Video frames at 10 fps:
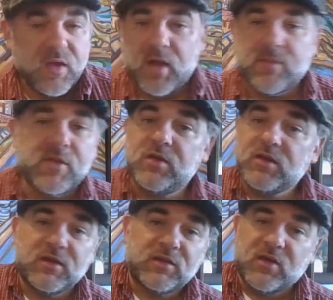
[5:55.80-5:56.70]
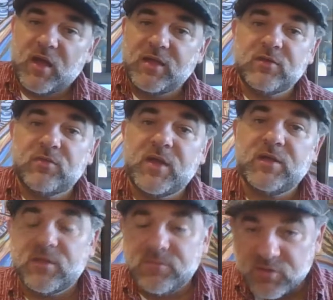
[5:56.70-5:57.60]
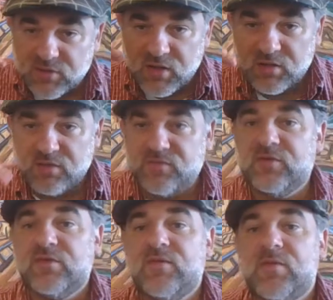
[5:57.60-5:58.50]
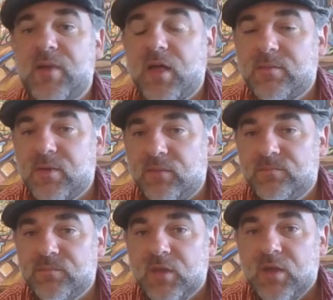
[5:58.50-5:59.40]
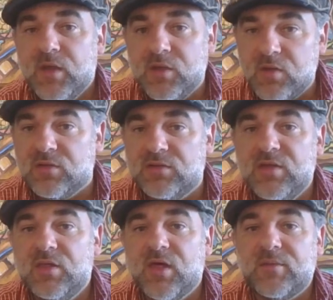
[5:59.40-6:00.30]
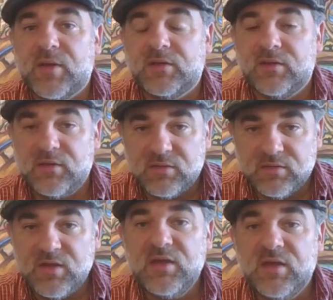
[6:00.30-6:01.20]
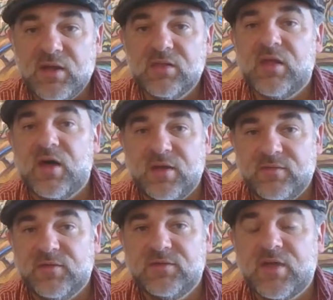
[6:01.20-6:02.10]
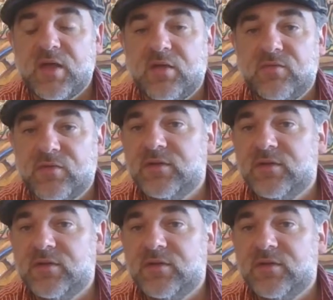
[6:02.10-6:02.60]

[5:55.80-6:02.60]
I'm not looking at their higher ranks. I'm just saying the first level black belt. You can see a lot of the style. For